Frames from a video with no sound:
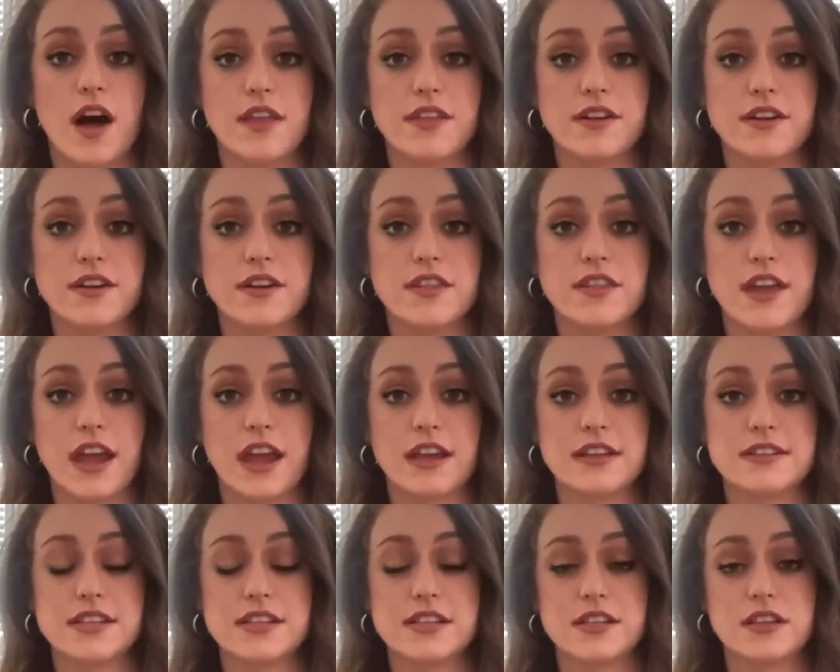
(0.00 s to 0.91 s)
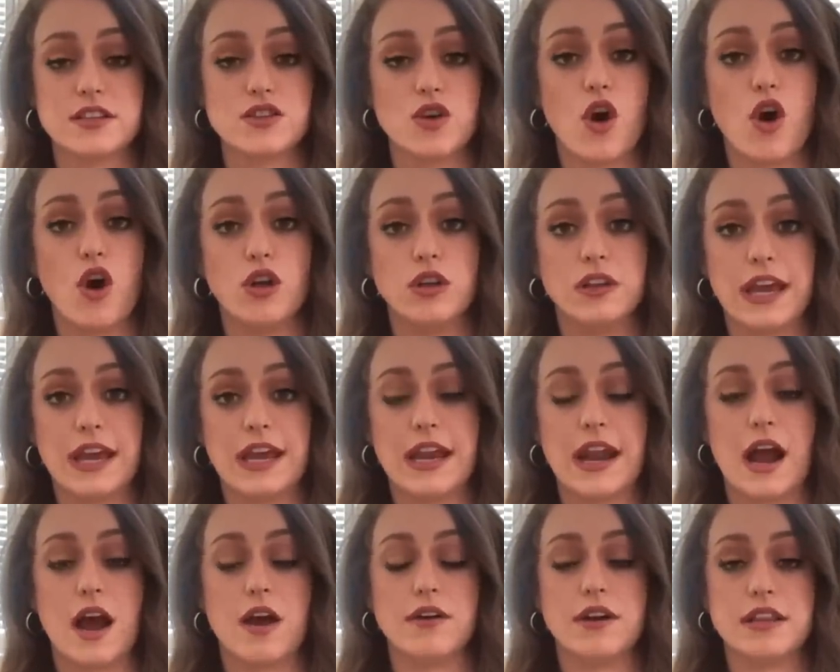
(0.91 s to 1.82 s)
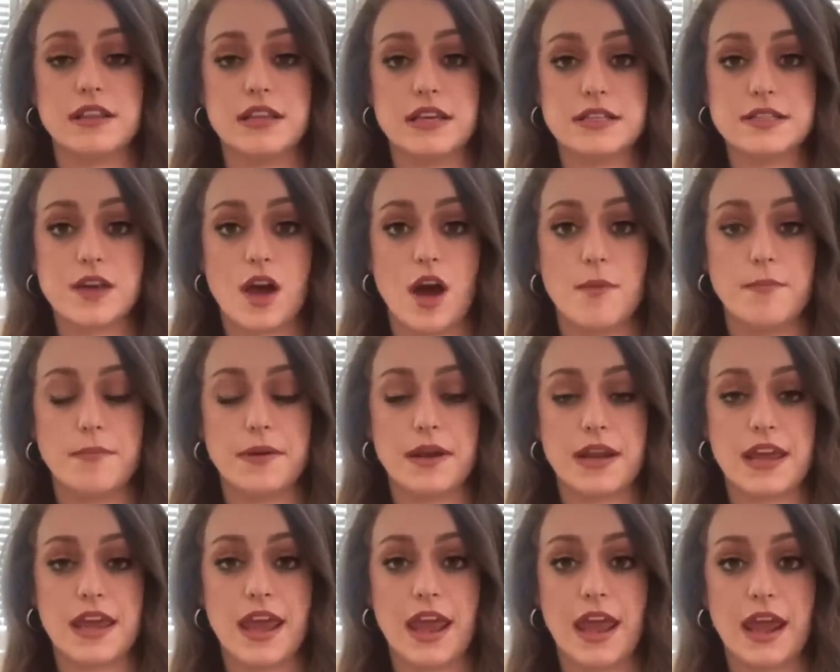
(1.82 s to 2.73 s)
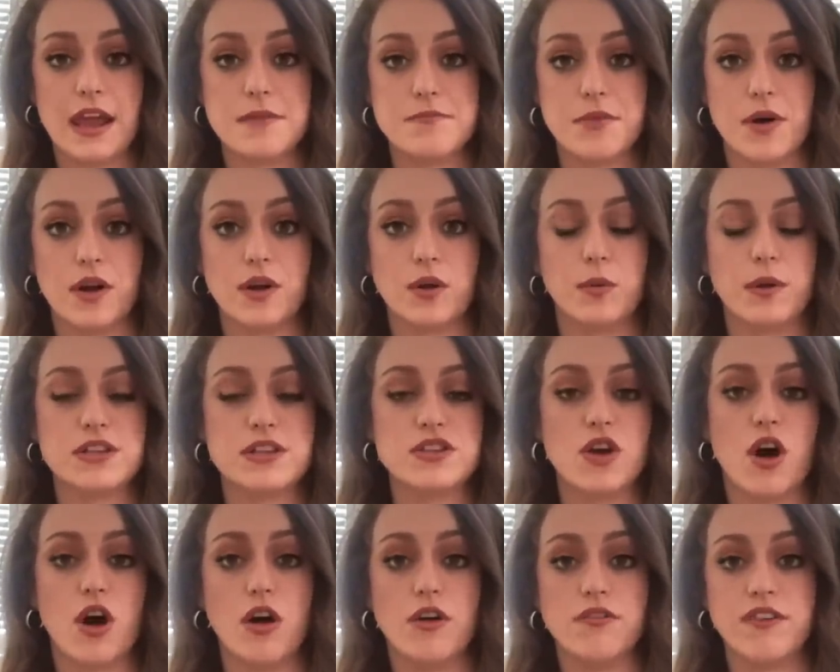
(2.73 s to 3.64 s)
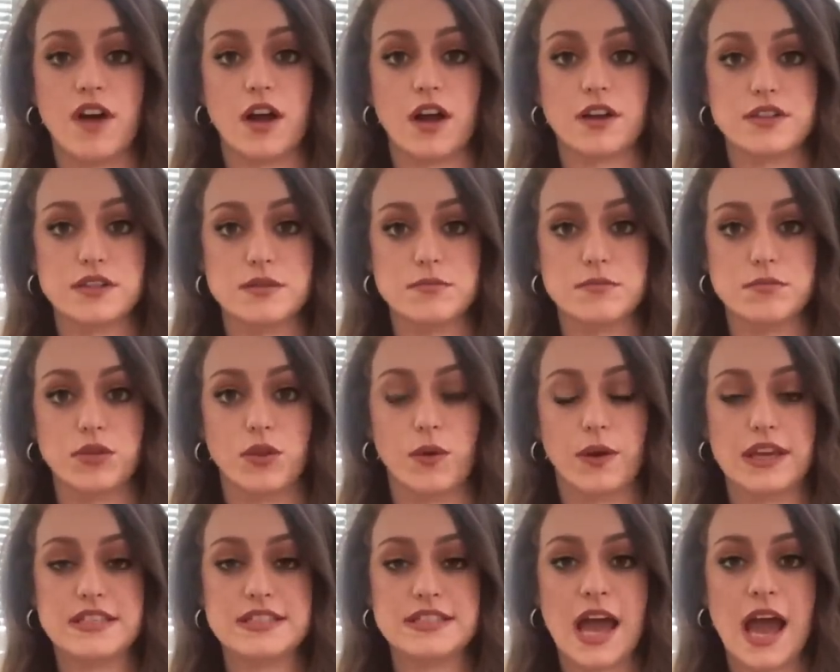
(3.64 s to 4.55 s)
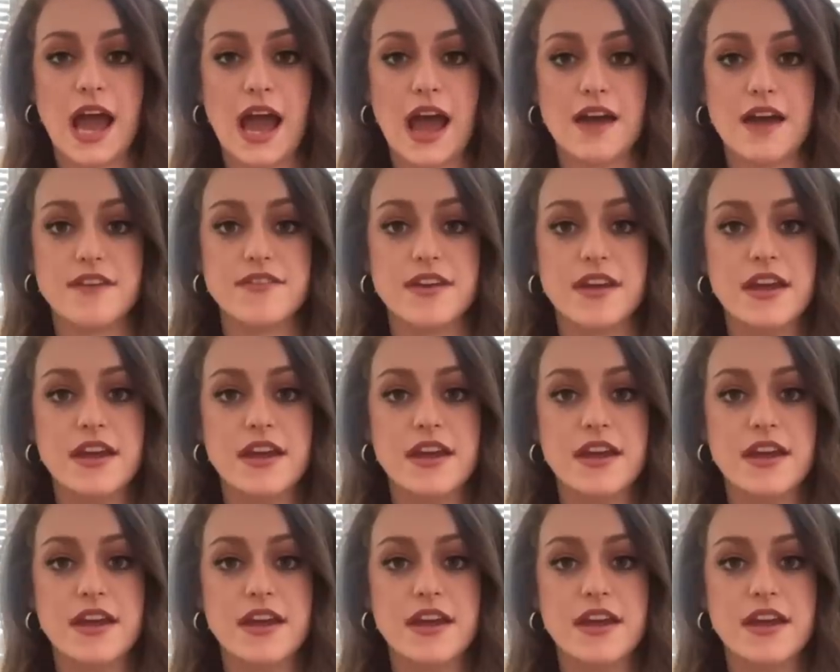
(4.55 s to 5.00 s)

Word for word: other things. It's all laid out in this company handbook, which all Fox employees have.